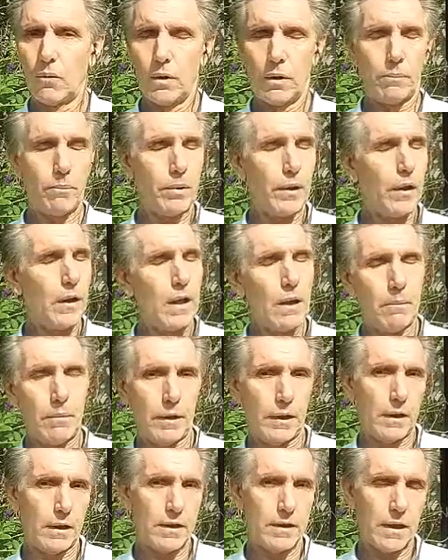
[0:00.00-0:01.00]
Well,
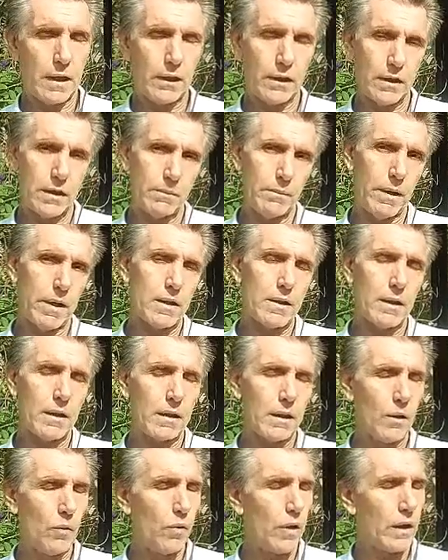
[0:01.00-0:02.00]
pre-diabetic state is
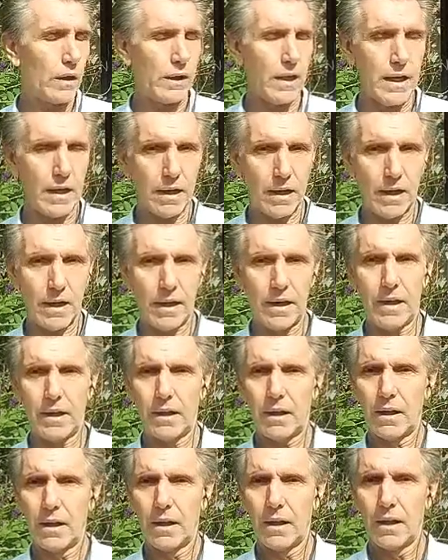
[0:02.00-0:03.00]
basically we are taking
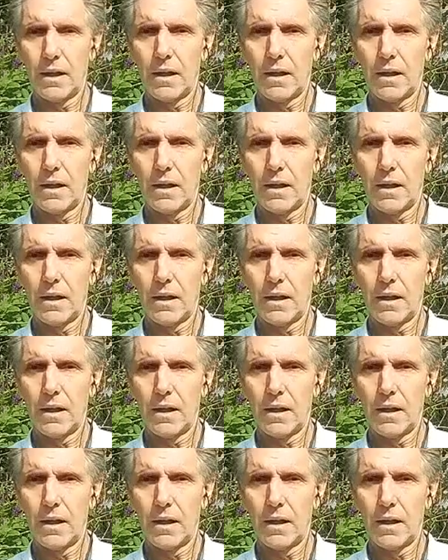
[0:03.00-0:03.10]
in